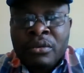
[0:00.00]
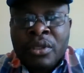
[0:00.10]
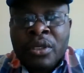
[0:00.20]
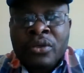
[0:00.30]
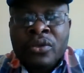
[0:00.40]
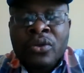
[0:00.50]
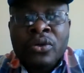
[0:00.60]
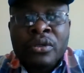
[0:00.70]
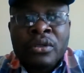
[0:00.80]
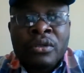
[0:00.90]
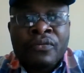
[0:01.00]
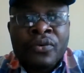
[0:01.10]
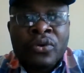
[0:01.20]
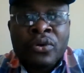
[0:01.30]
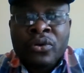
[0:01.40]
let us know if
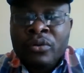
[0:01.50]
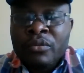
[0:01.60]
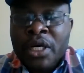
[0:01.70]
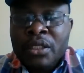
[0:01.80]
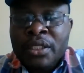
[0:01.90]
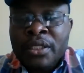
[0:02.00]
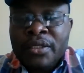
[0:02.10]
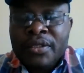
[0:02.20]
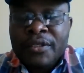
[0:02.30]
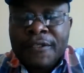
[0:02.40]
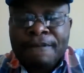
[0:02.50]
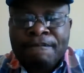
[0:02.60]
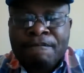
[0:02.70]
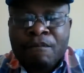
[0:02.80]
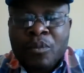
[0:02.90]
you know whom that is.
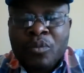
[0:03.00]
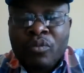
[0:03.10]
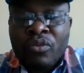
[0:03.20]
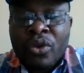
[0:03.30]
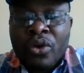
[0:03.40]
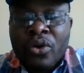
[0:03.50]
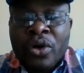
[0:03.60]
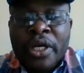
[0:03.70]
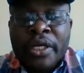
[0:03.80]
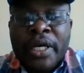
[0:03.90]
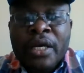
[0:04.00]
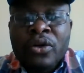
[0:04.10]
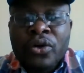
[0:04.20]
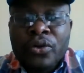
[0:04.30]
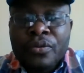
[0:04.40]
Okay, in
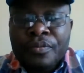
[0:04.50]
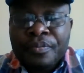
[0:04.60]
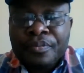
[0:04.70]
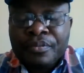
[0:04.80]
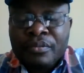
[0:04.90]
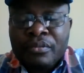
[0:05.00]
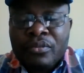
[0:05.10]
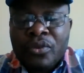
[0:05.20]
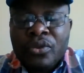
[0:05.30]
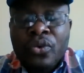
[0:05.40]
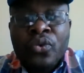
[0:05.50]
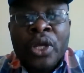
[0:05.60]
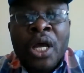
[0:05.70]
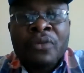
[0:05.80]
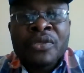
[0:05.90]
Kano
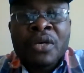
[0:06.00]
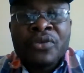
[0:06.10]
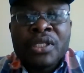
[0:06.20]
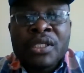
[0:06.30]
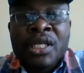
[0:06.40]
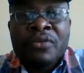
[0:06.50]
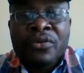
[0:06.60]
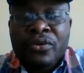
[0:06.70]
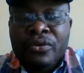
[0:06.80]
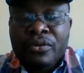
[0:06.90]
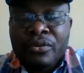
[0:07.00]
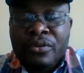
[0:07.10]
we have 77,